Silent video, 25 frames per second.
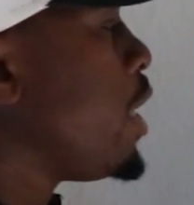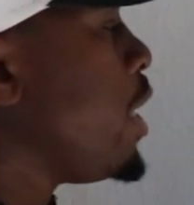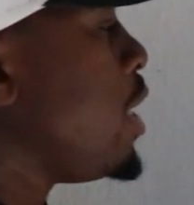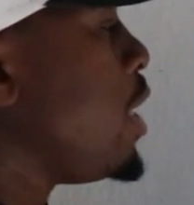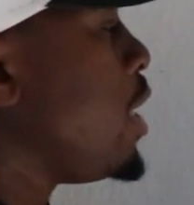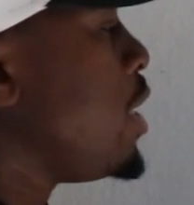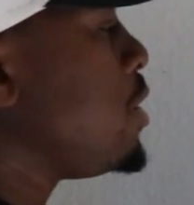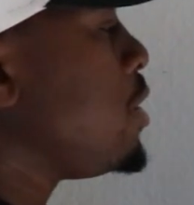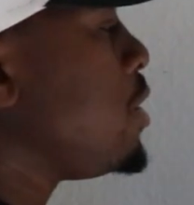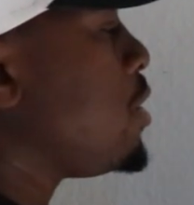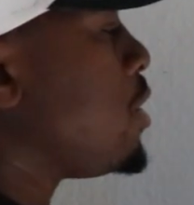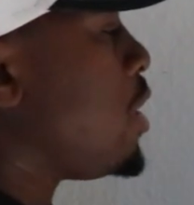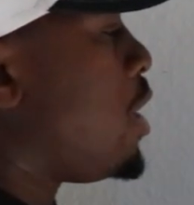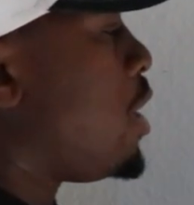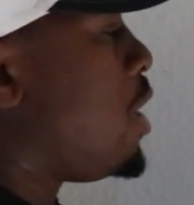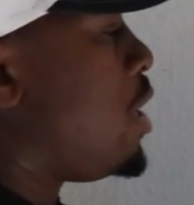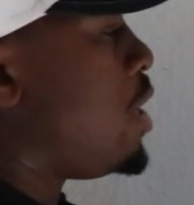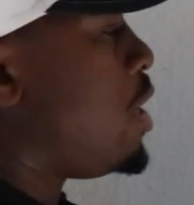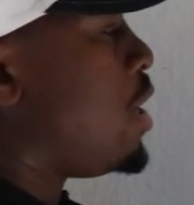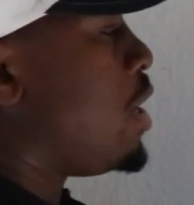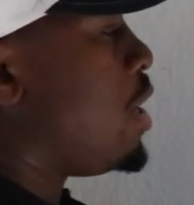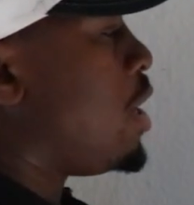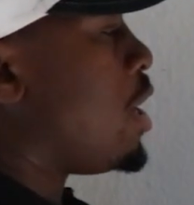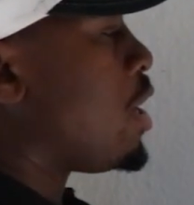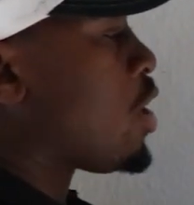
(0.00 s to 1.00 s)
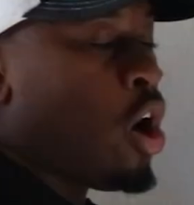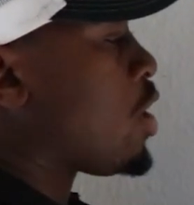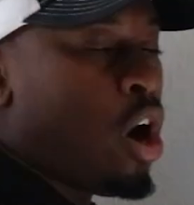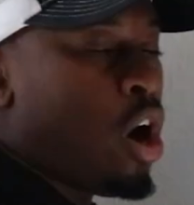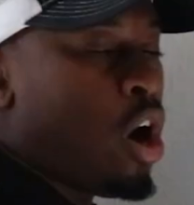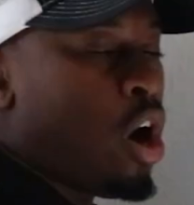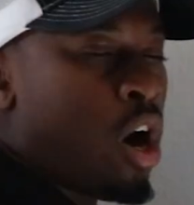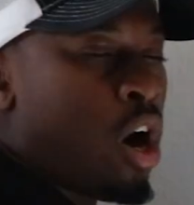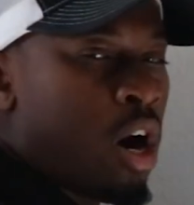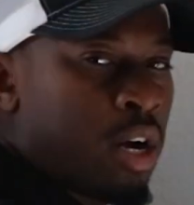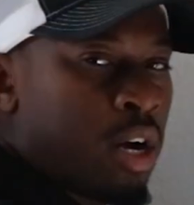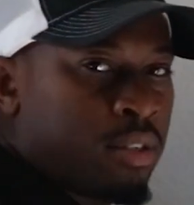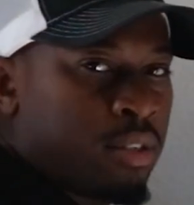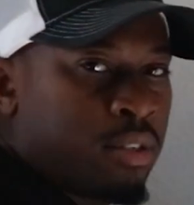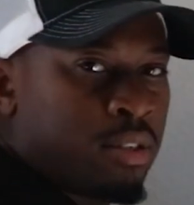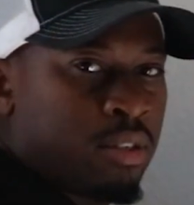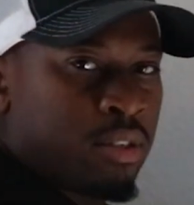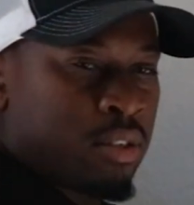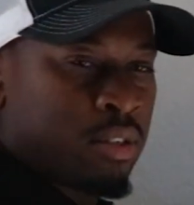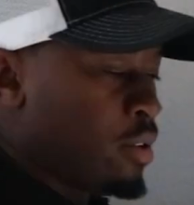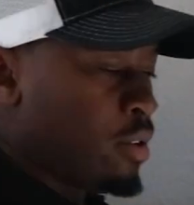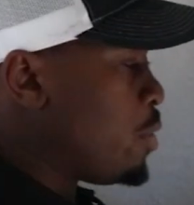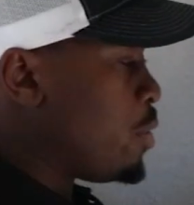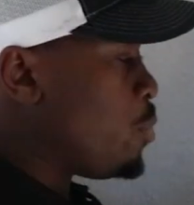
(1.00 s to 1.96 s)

it is a cost.